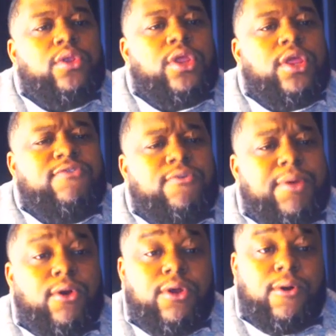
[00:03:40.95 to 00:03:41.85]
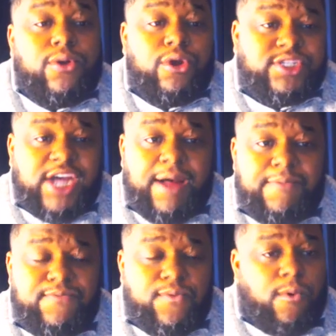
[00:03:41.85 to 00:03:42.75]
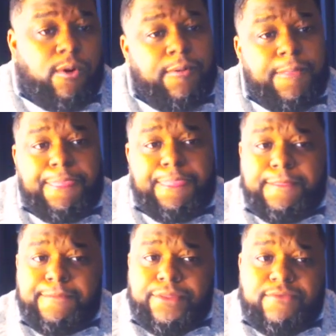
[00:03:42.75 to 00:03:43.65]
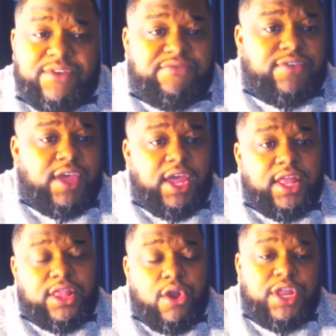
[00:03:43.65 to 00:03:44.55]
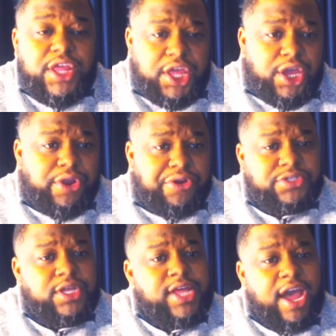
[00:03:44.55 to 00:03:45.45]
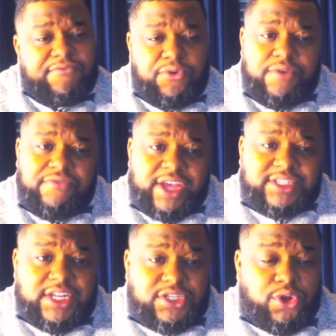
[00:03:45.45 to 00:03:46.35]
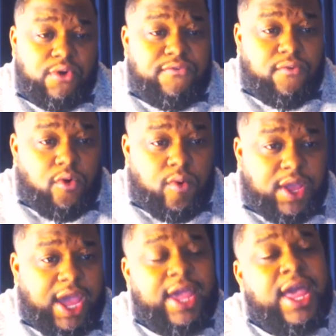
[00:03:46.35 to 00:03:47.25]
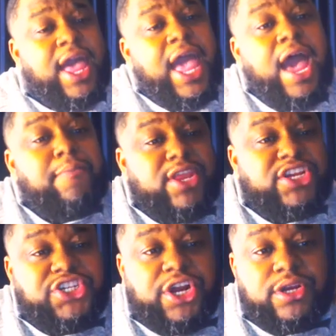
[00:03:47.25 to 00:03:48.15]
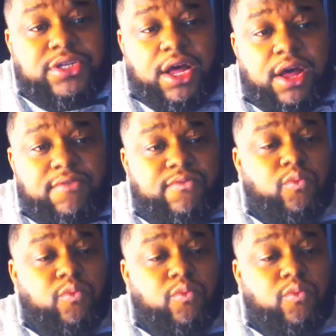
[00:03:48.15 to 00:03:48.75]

you've been on your job for 15, 30 years. Have you invested into your 401k? How many shares of